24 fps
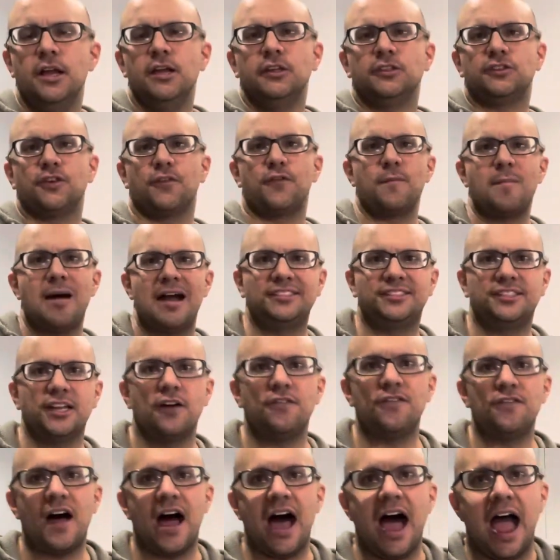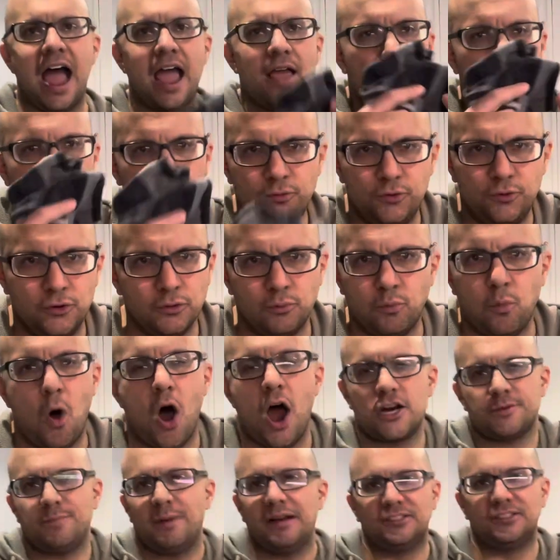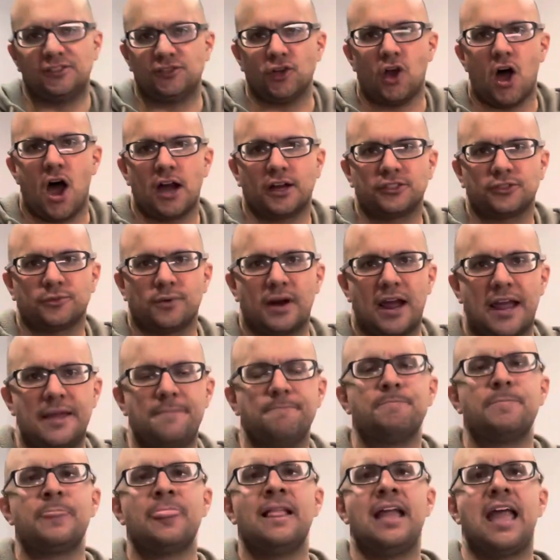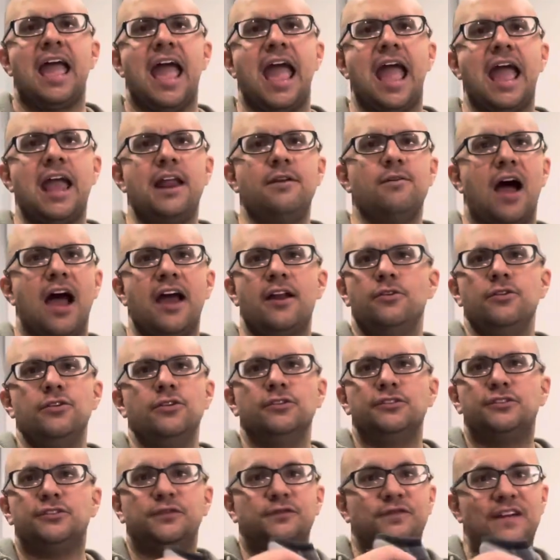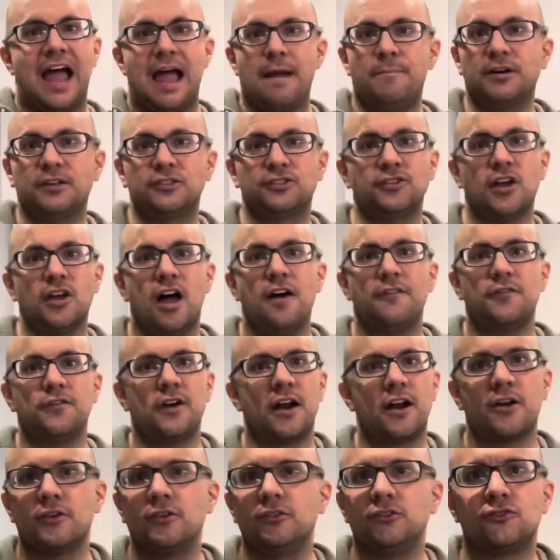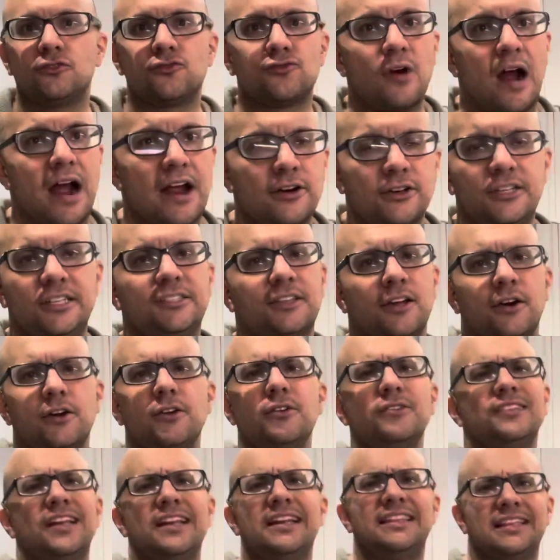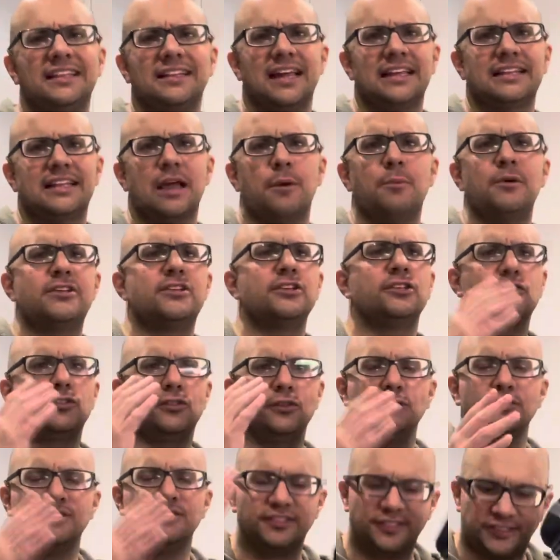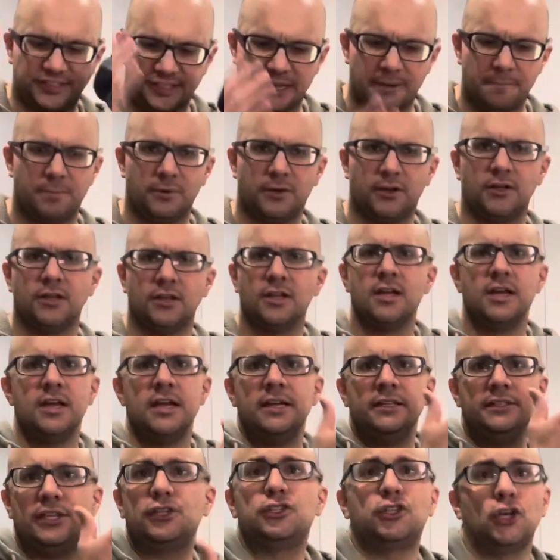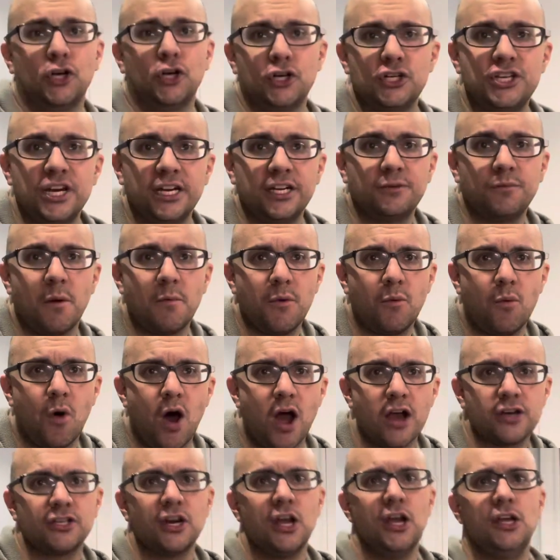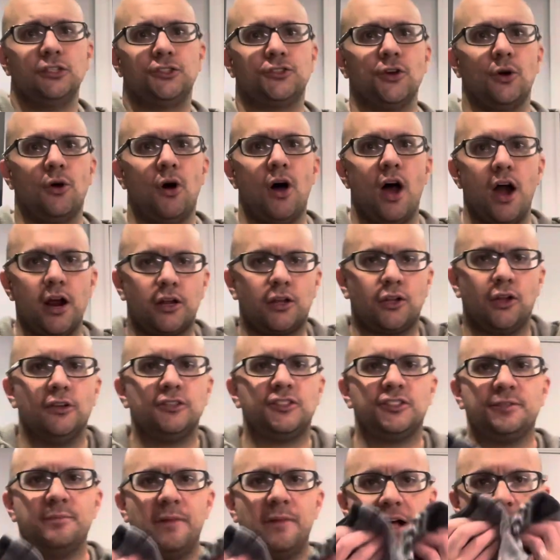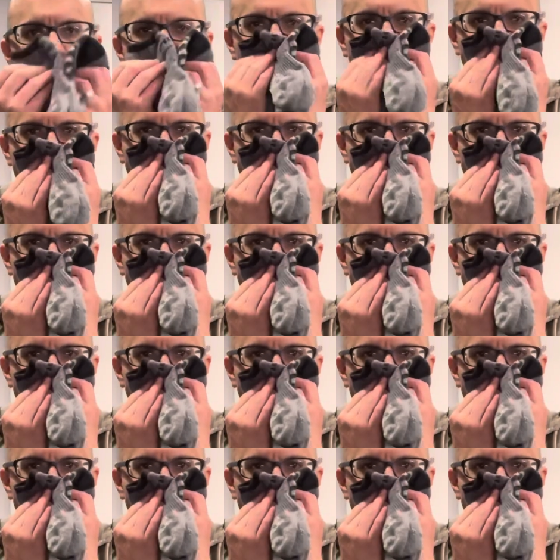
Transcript: So for myself, I do wash my socks, right? And I don't use fabric softener, I don't use dryer sheets, I don't use anything like that. We just use simple detergent when we wash. So our clothes smell